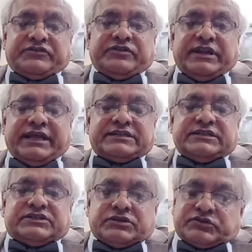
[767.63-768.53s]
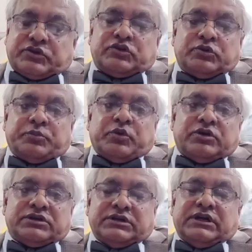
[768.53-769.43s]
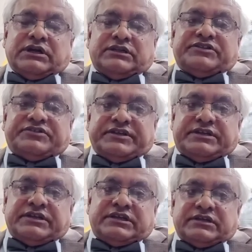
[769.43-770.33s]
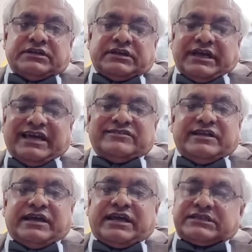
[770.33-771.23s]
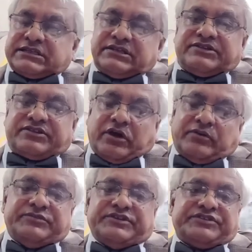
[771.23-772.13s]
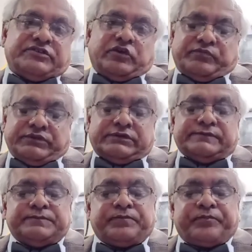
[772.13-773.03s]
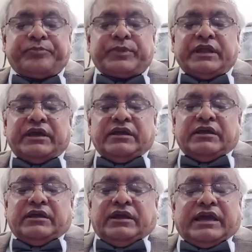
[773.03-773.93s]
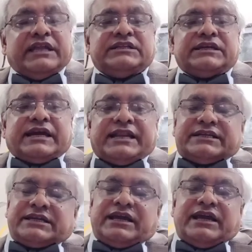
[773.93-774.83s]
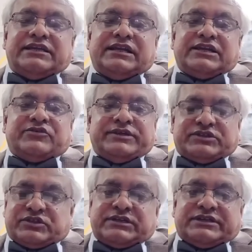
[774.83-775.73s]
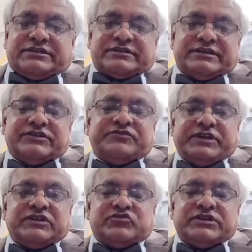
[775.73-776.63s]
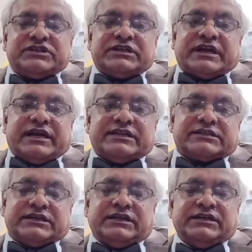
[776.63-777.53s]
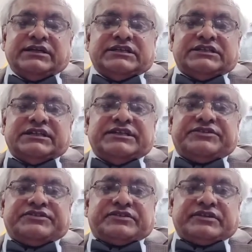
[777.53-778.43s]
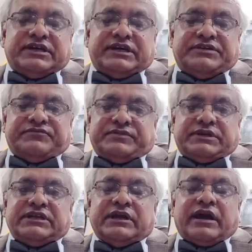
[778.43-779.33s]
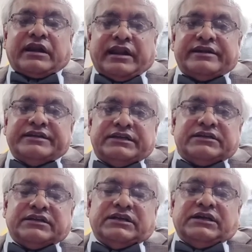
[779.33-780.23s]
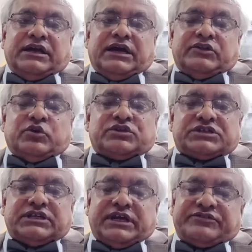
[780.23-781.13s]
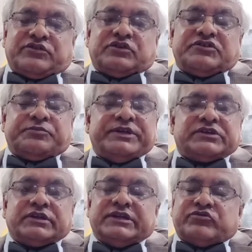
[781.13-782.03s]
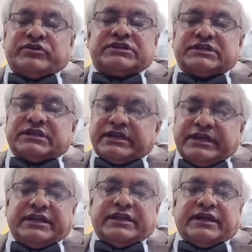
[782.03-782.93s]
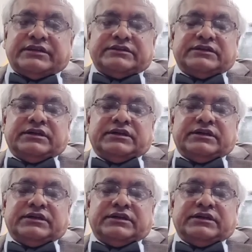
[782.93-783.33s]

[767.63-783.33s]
selected Chandrapur, the city, as the actions of this novel. Another character, Adela Quested, is a very interesting character. She is a young lady. Though she has got a special interest in India,